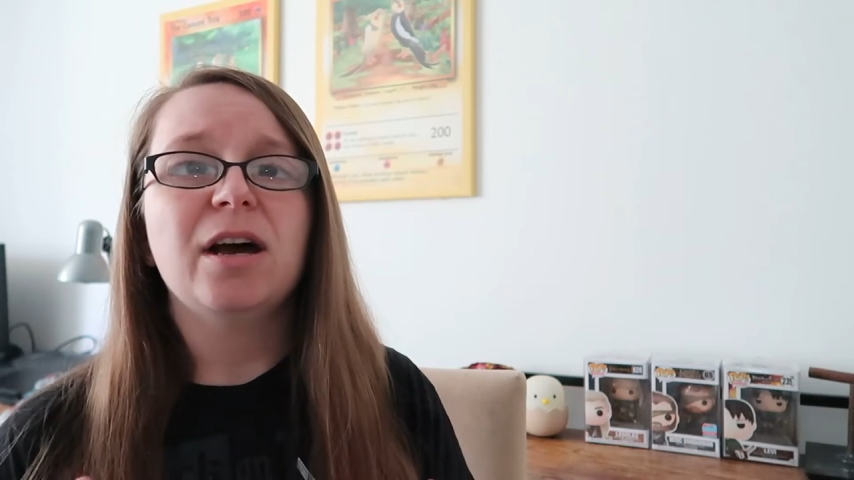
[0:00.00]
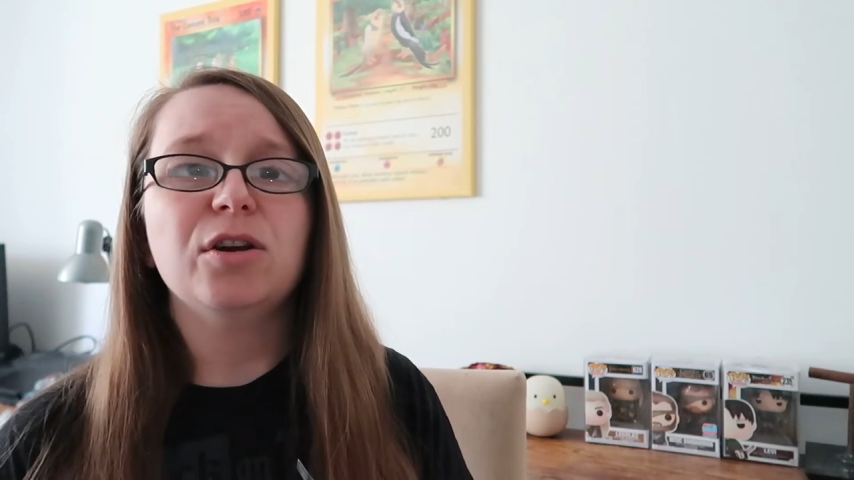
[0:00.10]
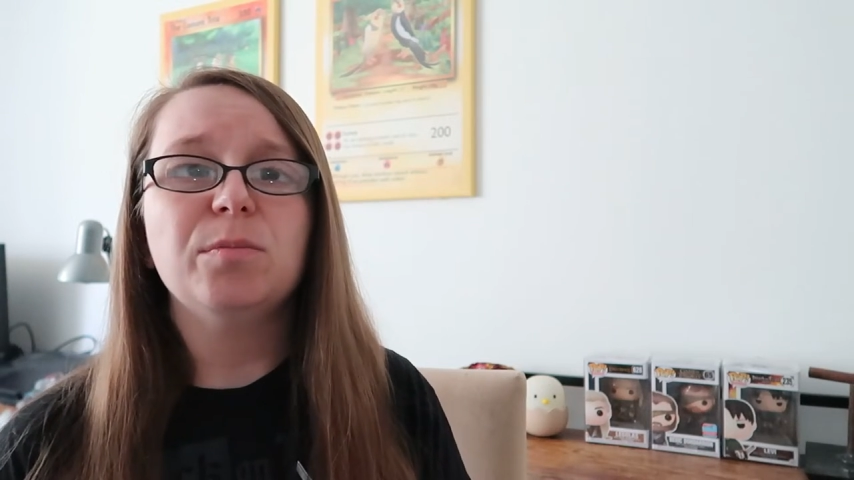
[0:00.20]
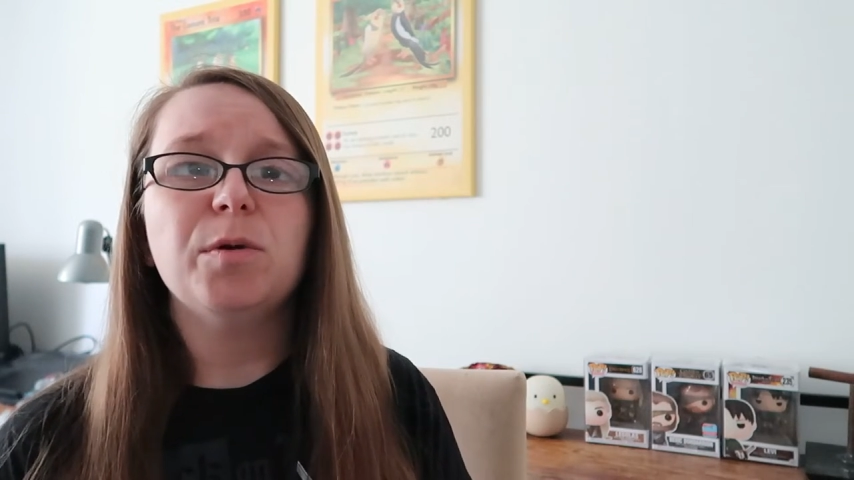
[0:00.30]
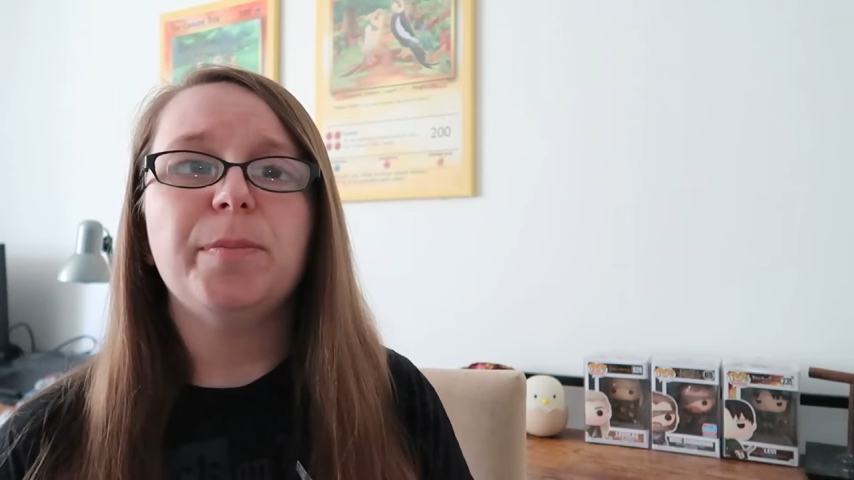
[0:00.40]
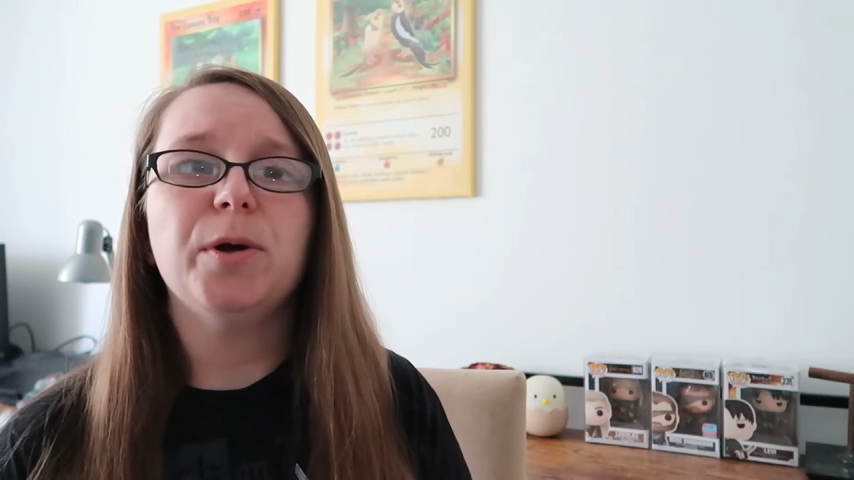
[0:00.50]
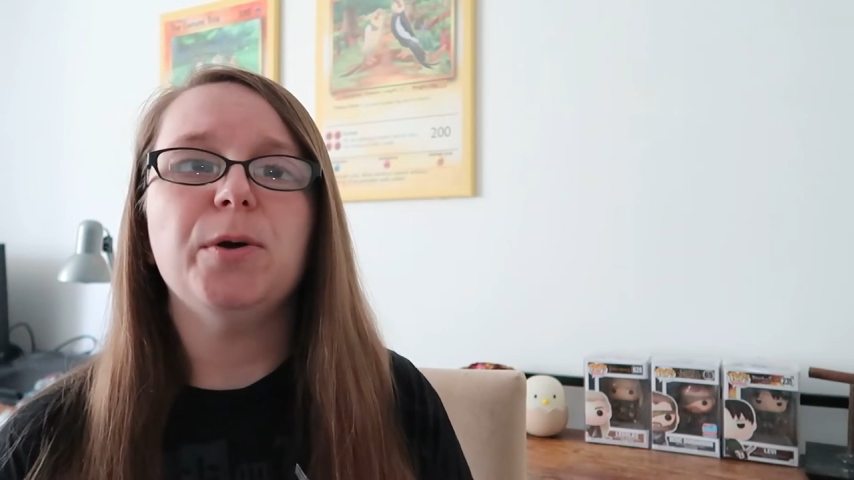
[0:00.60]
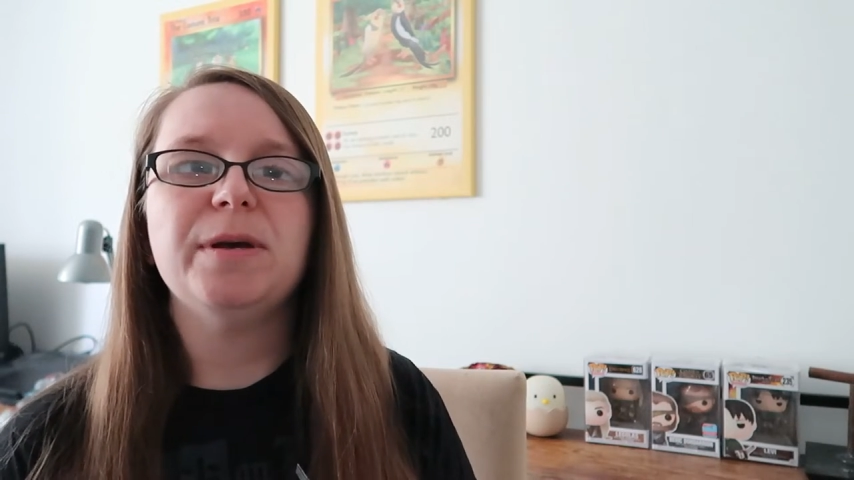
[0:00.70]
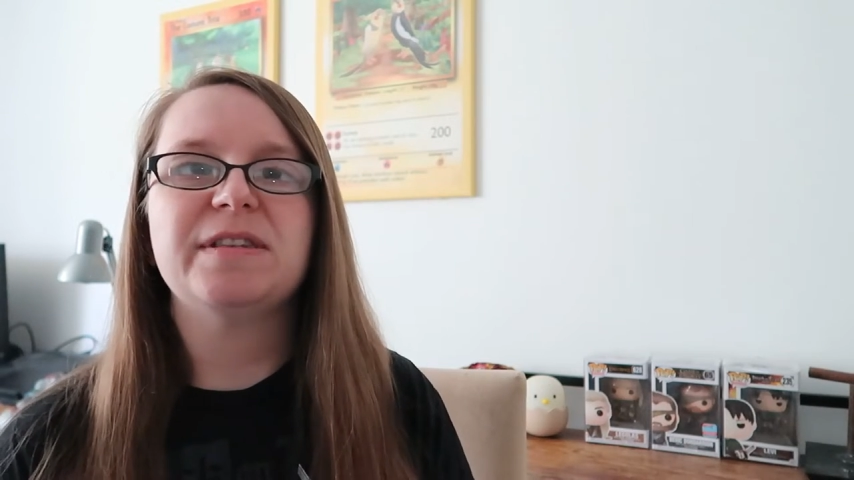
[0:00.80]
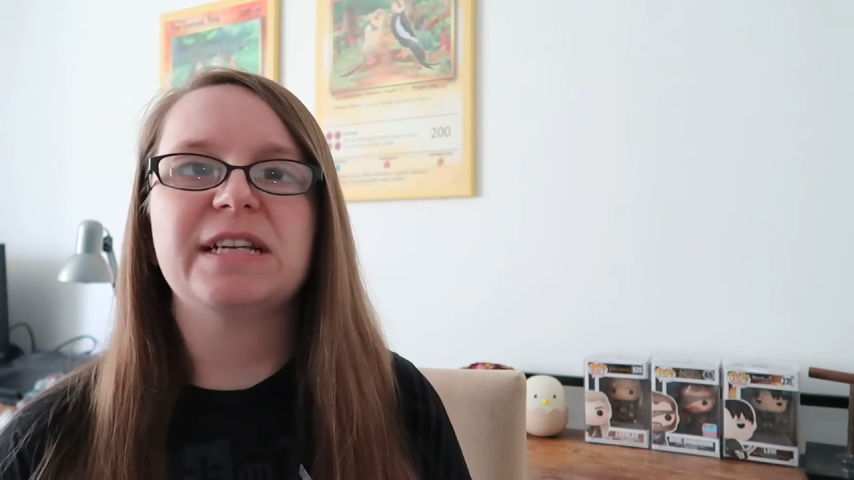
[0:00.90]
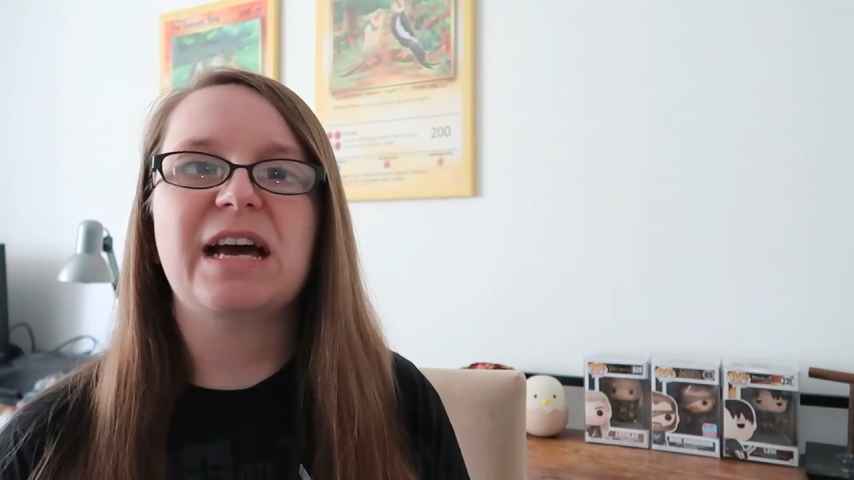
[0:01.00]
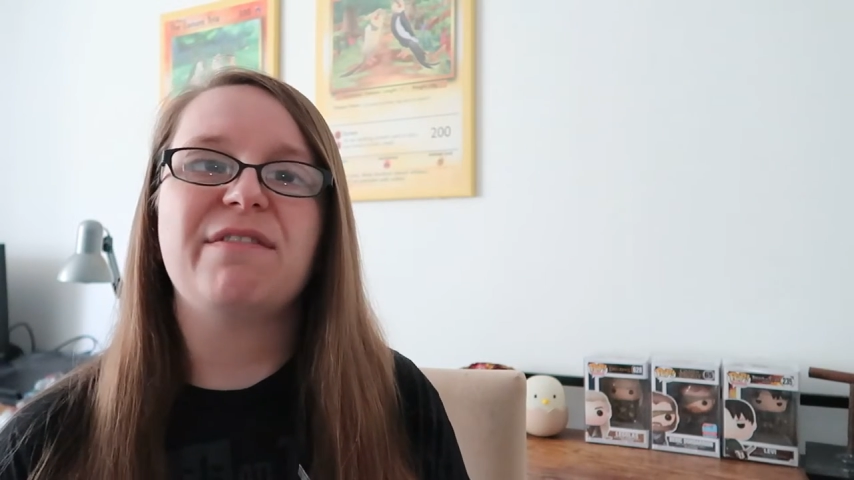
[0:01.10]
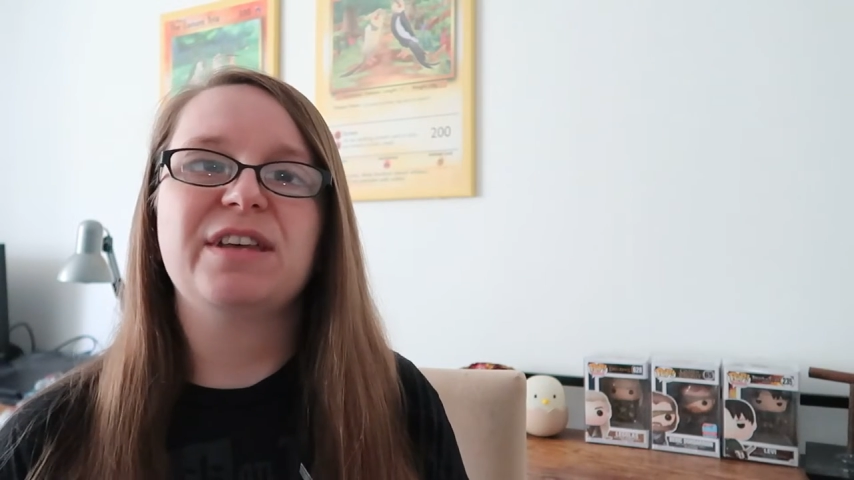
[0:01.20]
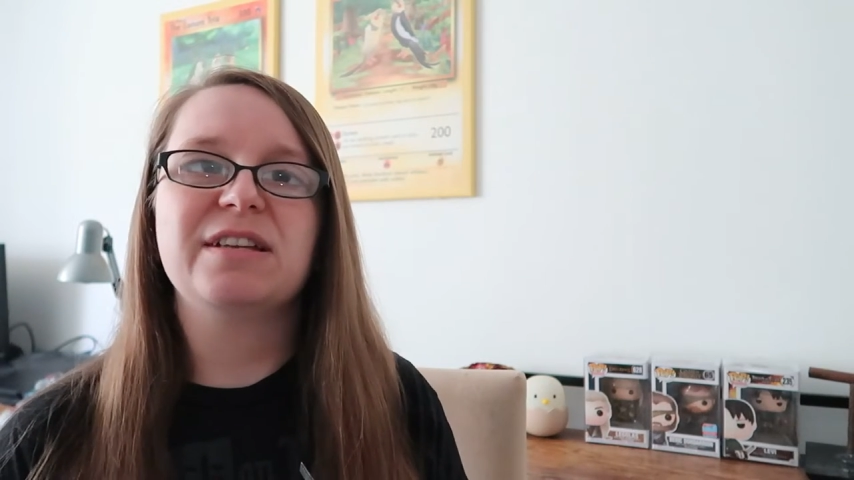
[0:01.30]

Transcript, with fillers: a normal poo is going to have the